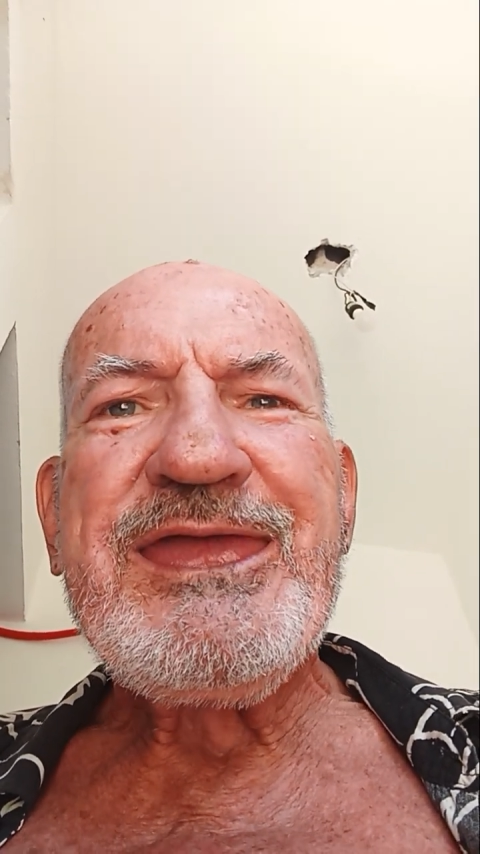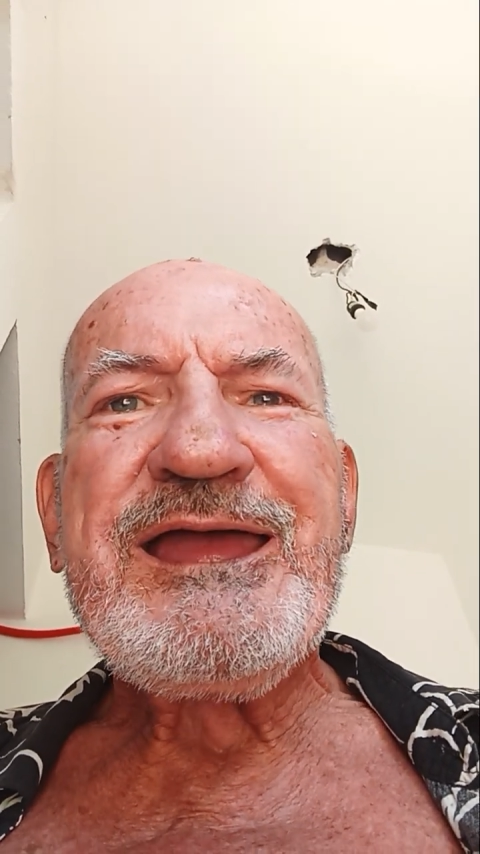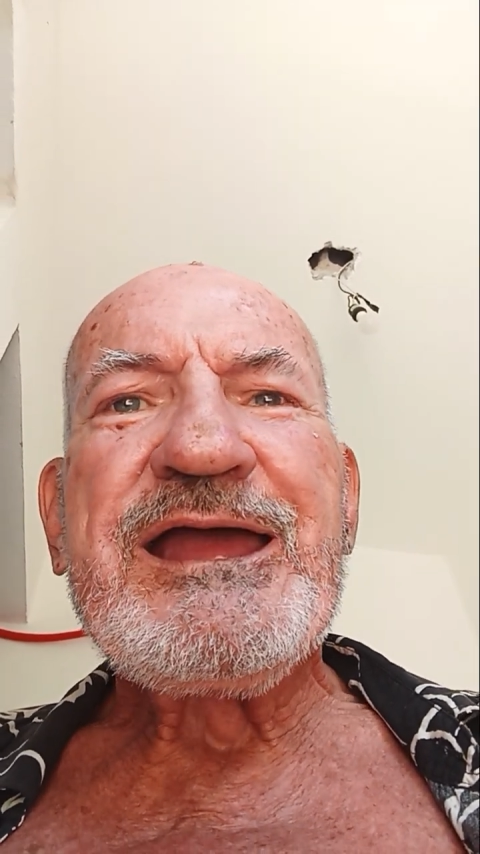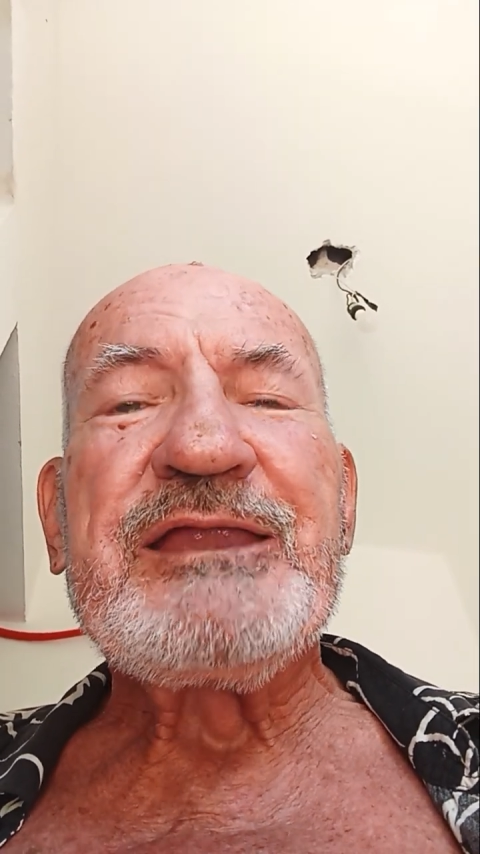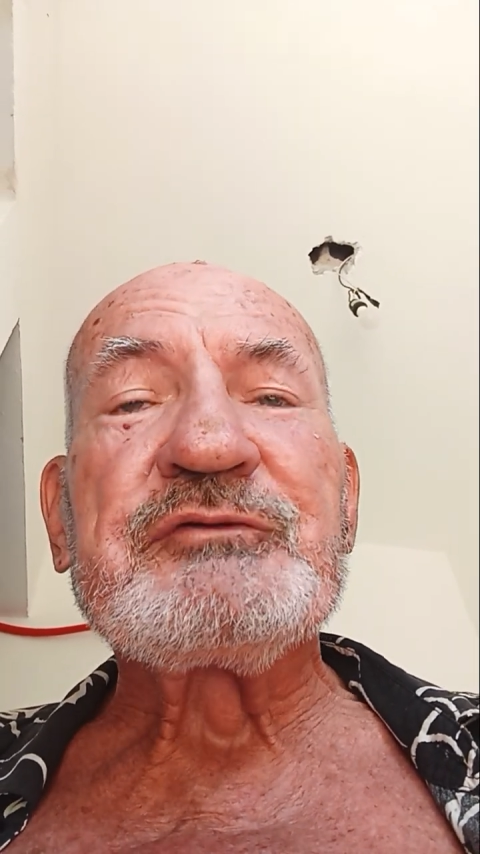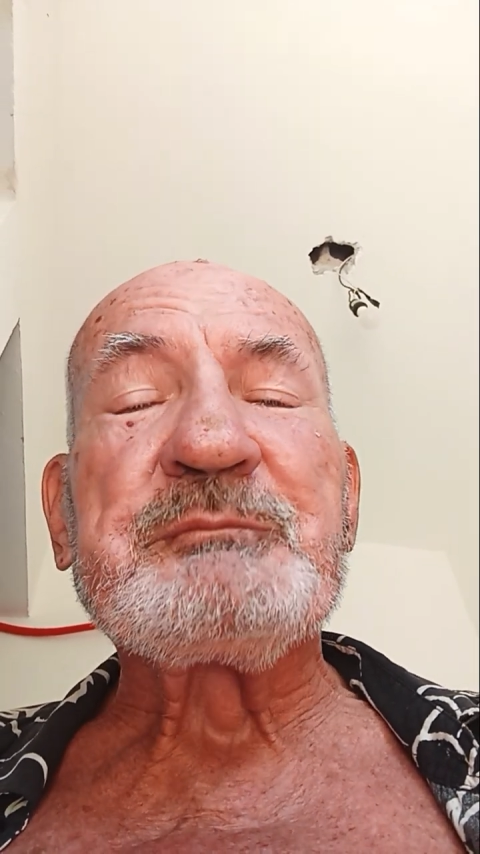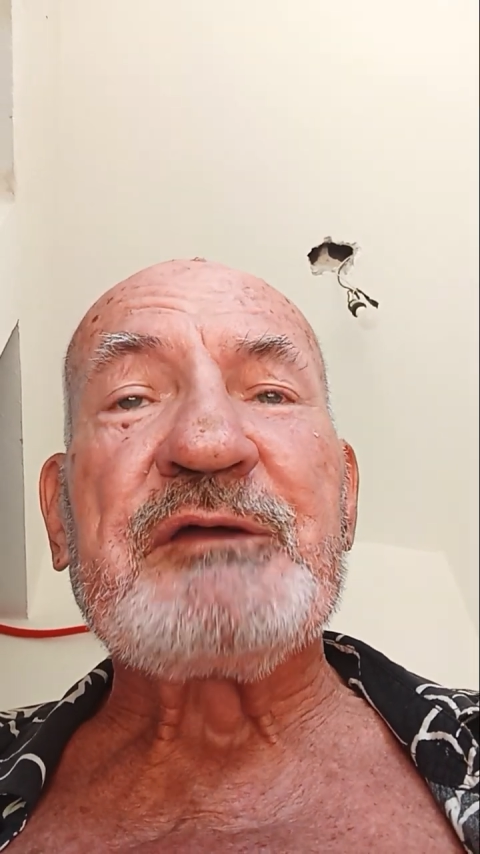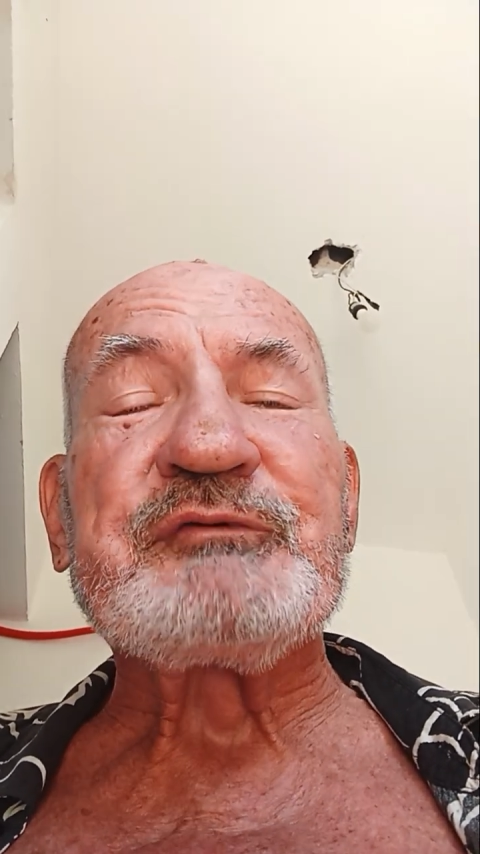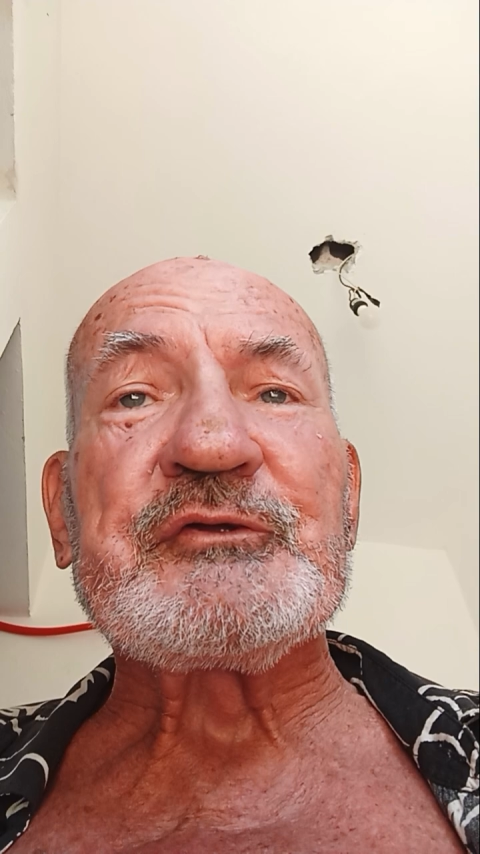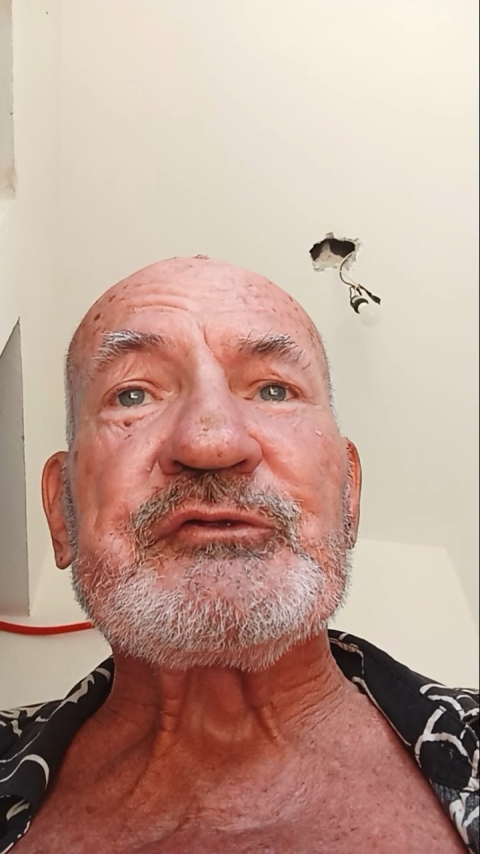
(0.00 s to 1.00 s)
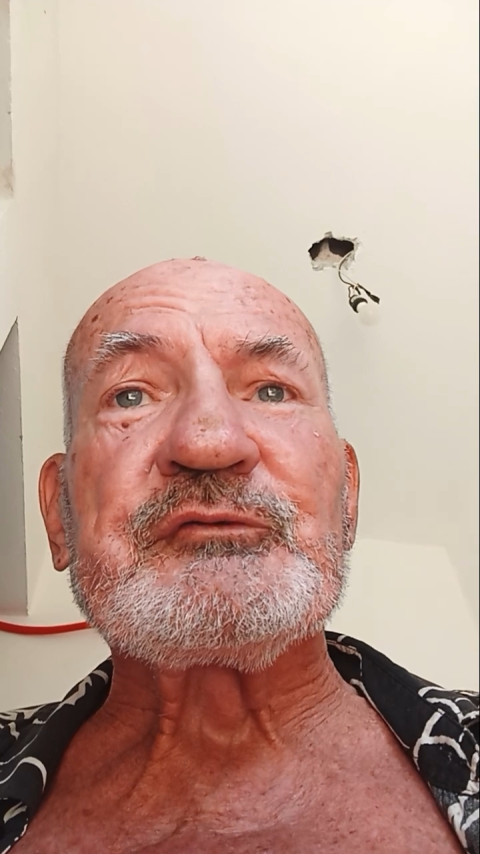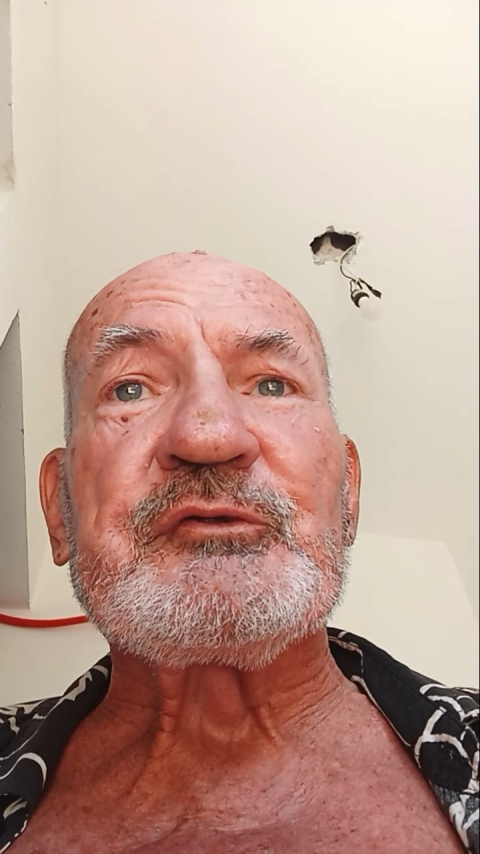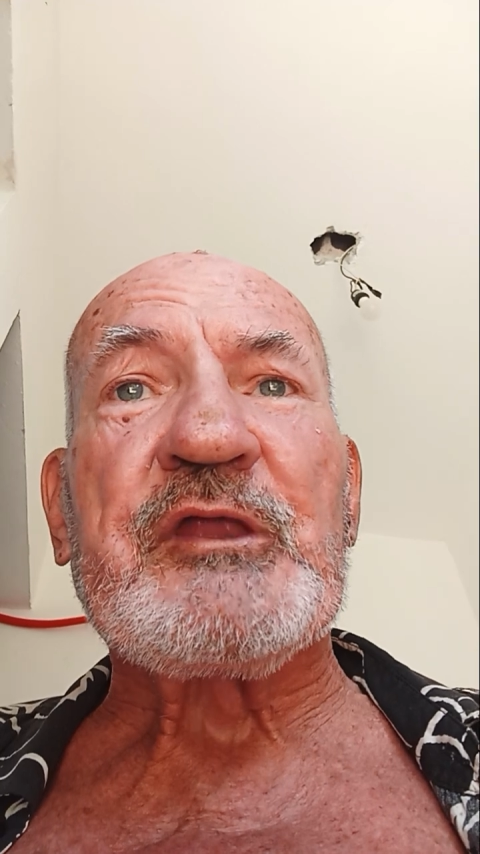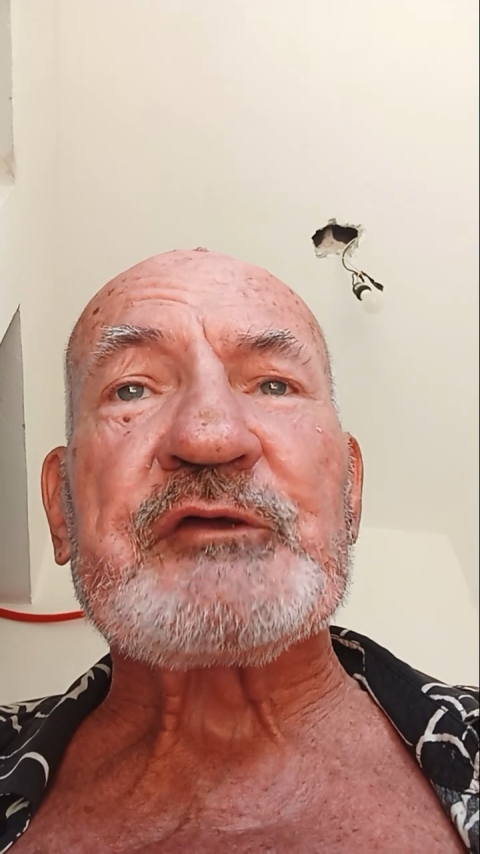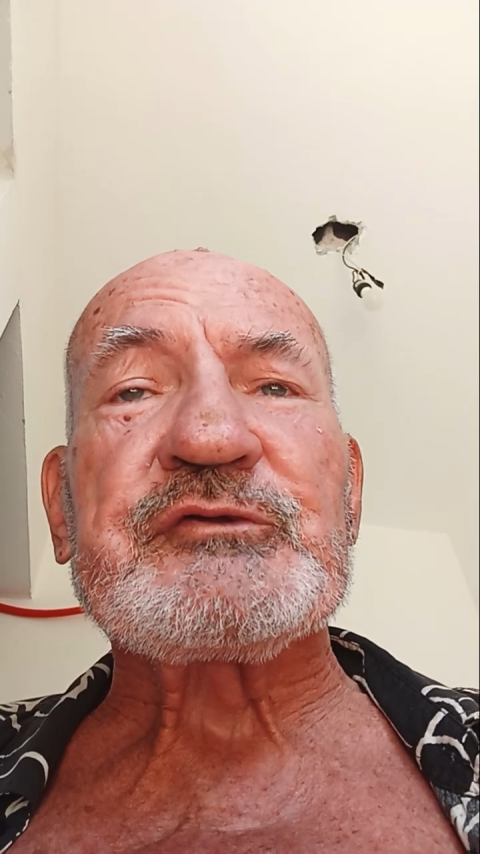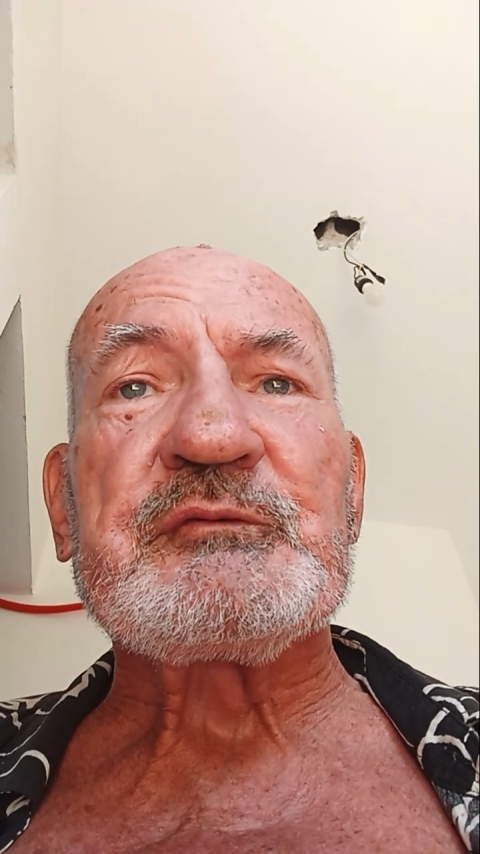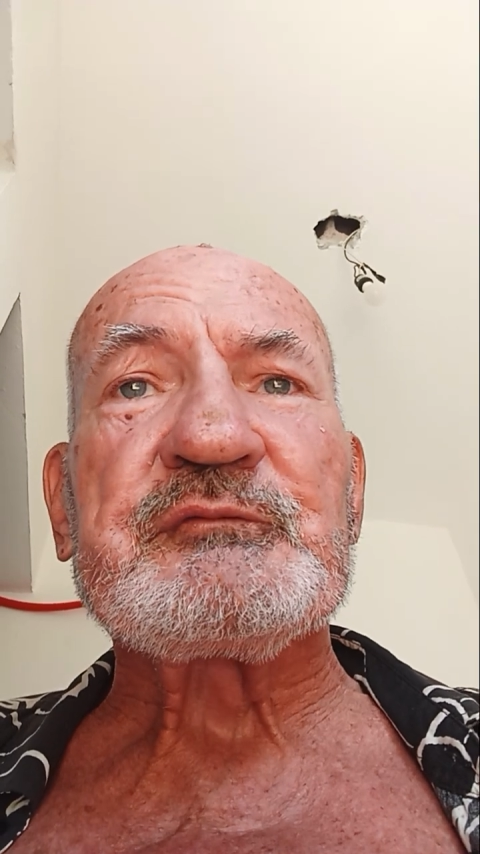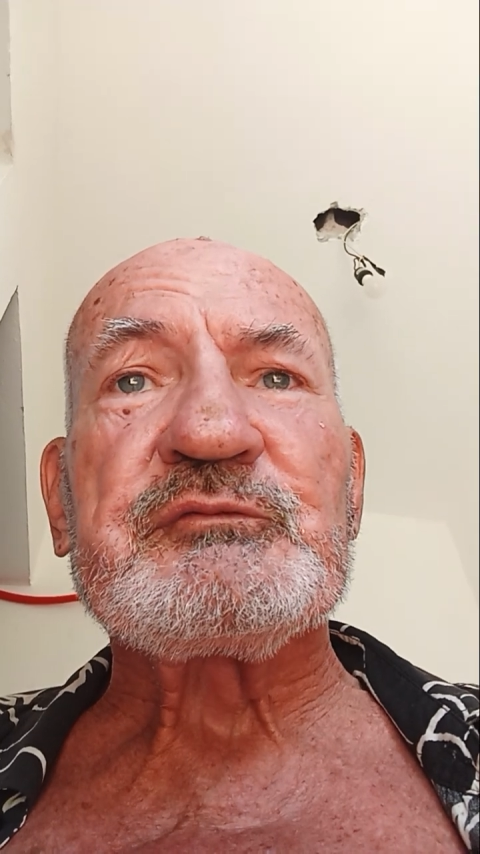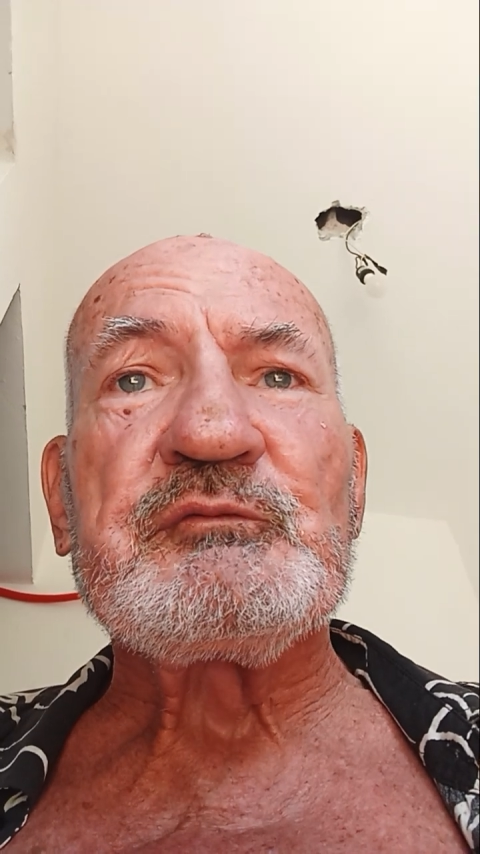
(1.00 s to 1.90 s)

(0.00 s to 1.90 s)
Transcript: And it was my first introduction